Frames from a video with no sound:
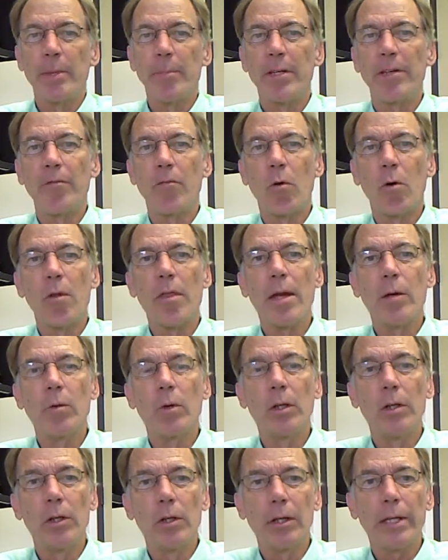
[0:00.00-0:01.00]
before they
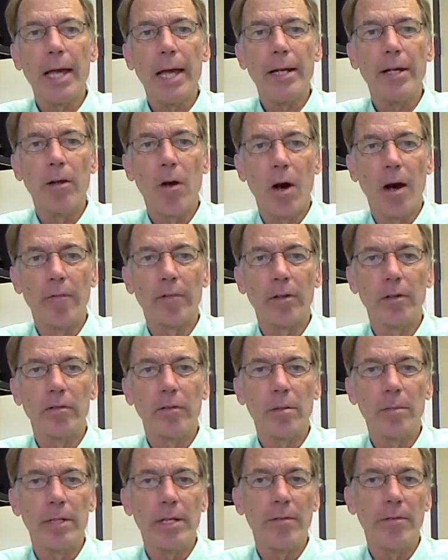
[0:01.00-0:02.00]
will look at an offer
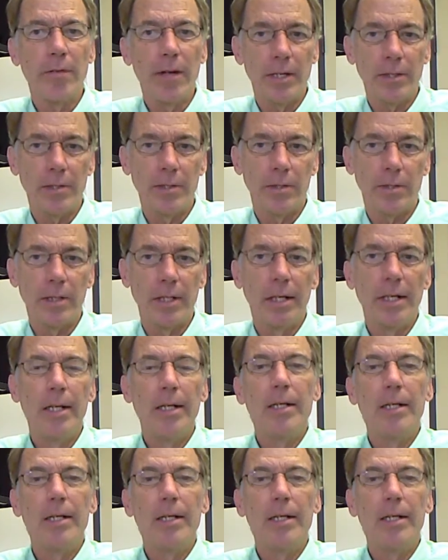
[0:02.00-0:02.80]
from an investor.